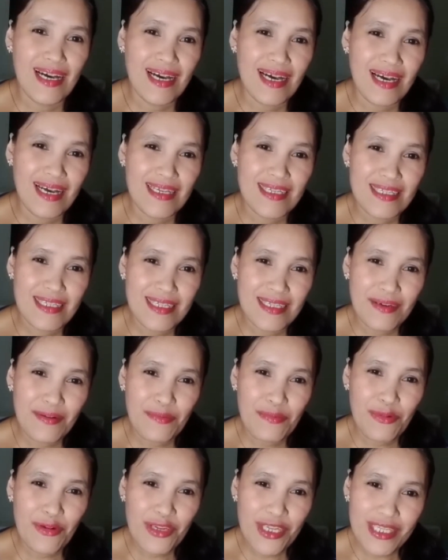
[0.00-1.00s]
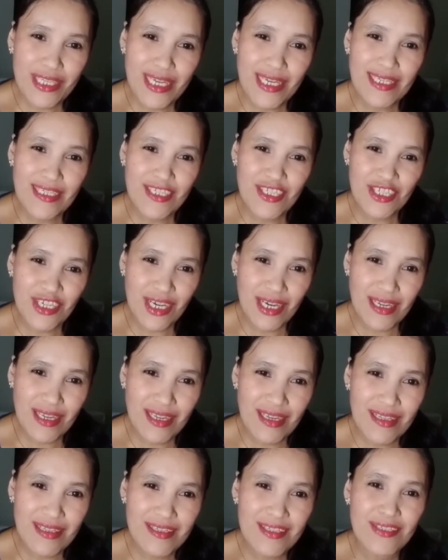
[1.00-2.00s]
as a monetized
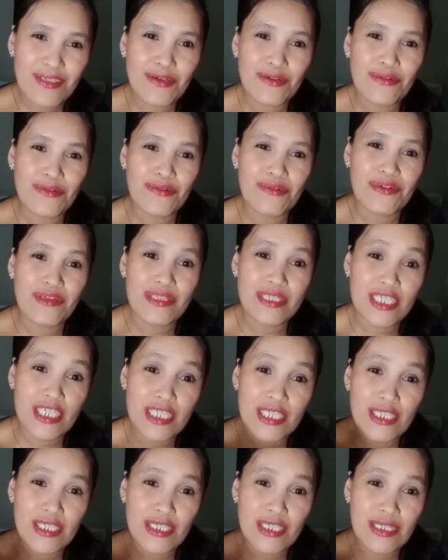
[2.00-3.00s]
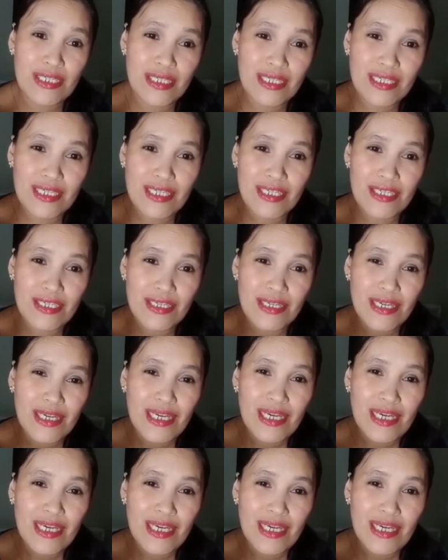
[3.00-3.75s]
channel. So, reaching,